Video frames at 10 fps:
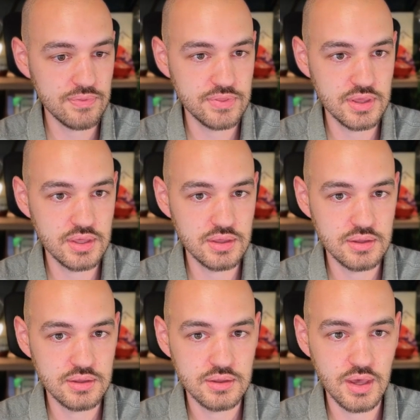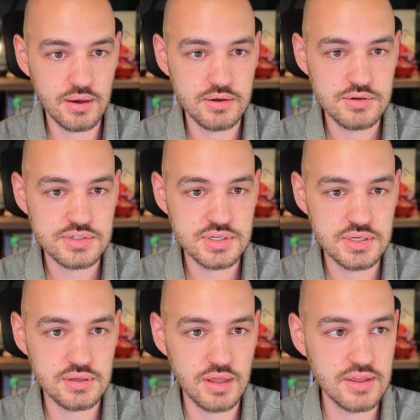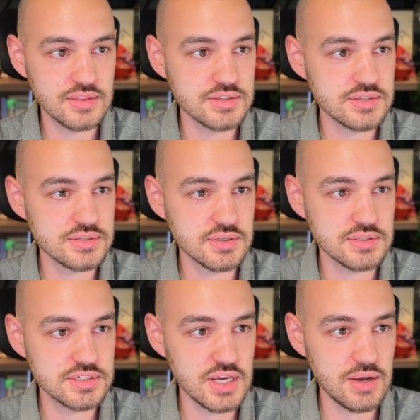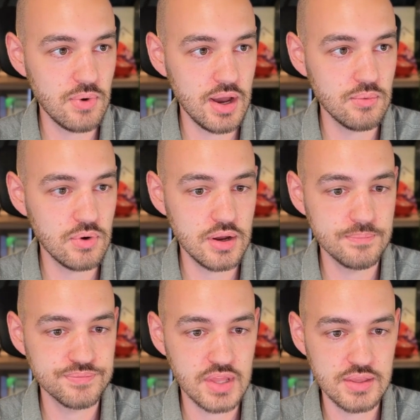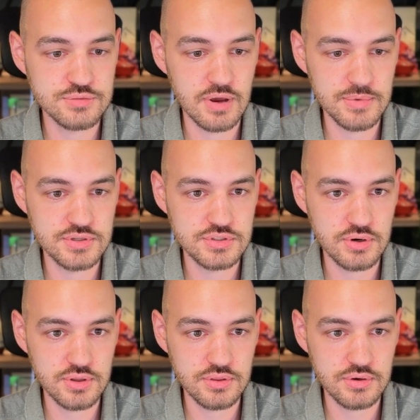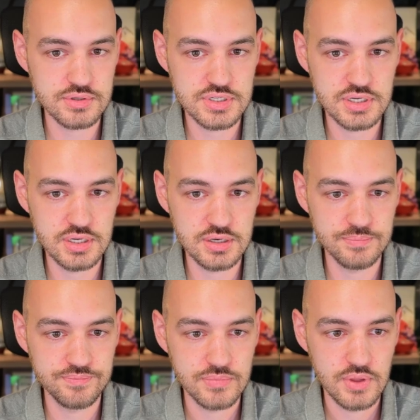I think this is the statewide one. This might be Circuit 13.